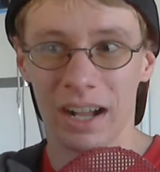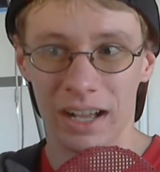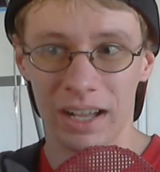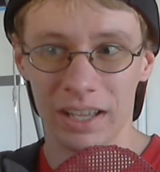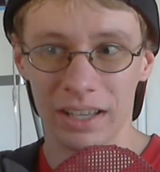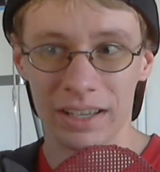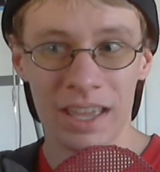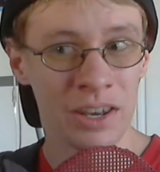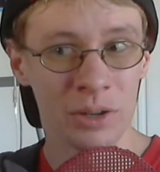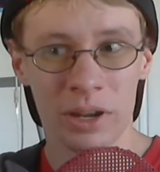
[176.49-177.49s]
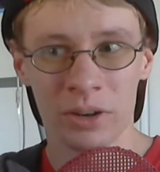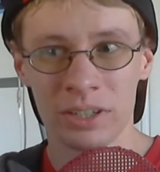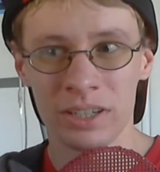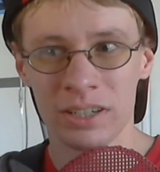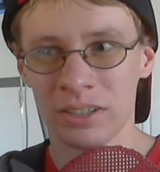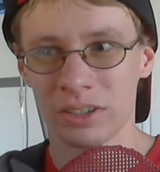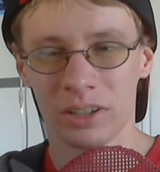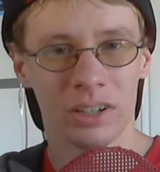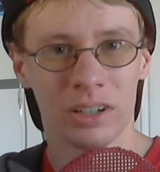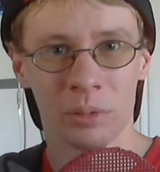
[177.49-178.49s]
Uh, again, no guarantees
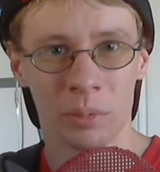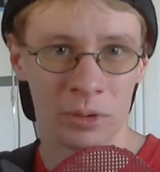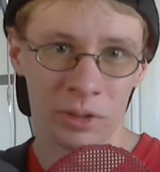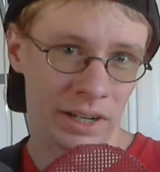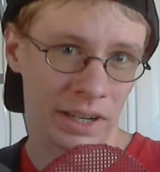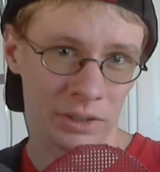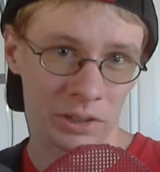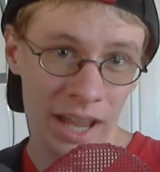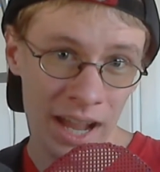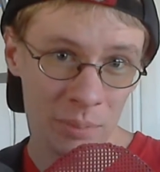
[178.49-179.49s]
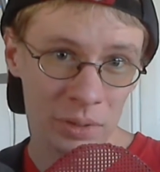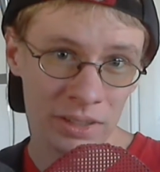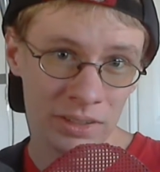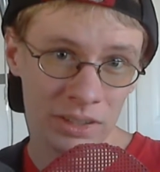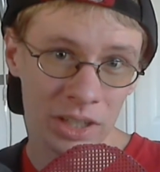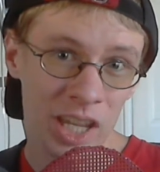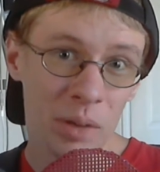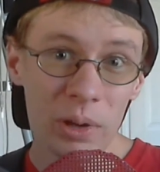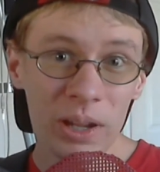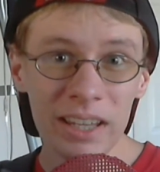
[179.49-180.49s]
on whether or not it actually happens,
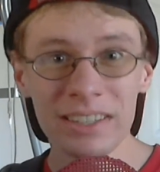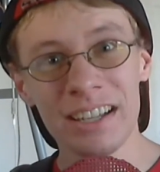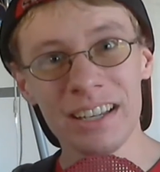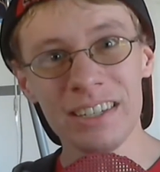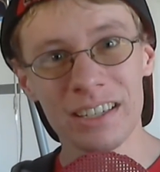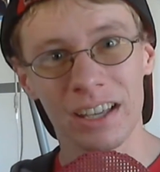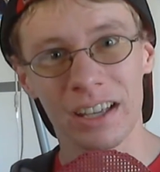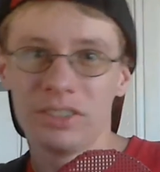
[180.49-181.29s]
but it's an idea.